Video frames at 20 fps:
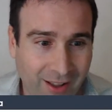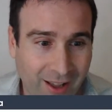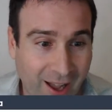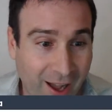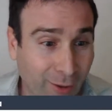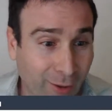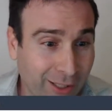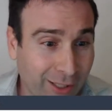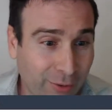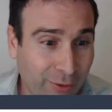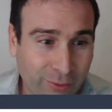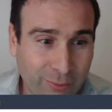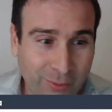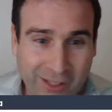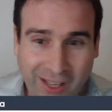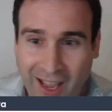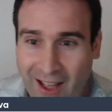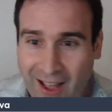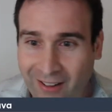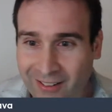Ali from
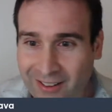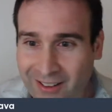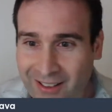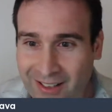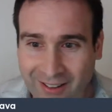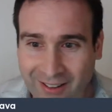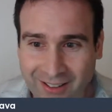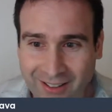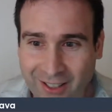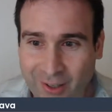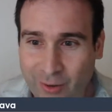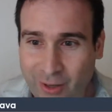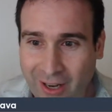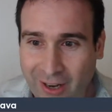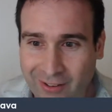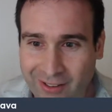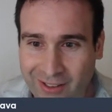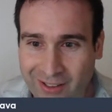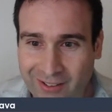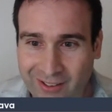Cali, hello,
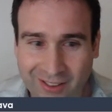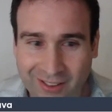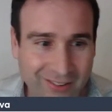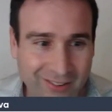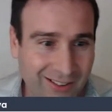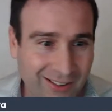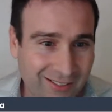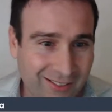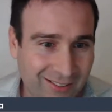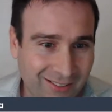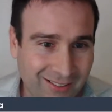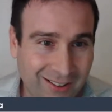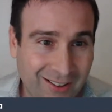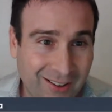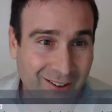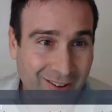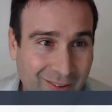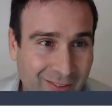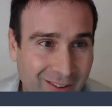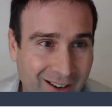how are you doing?
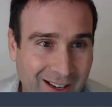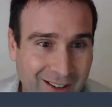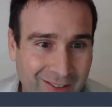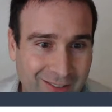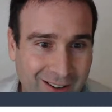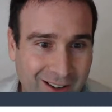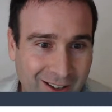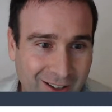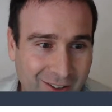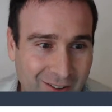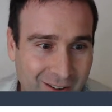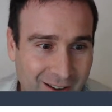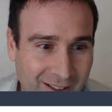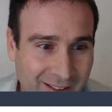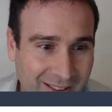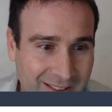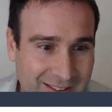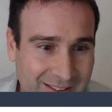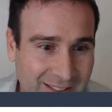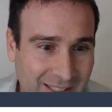All right, rock on.
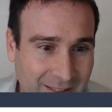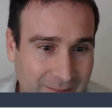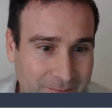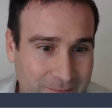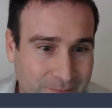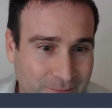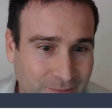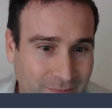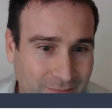Let's see.